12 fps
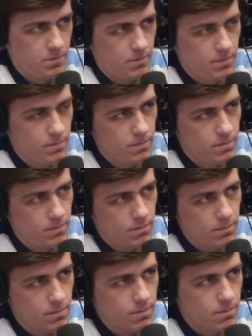
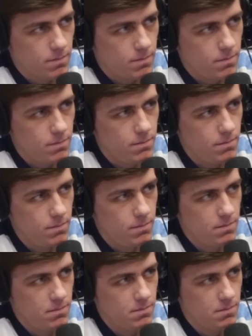
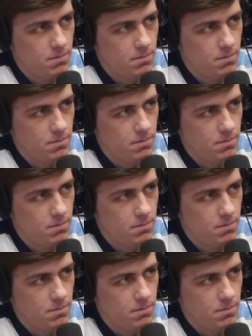The person shown says nothing.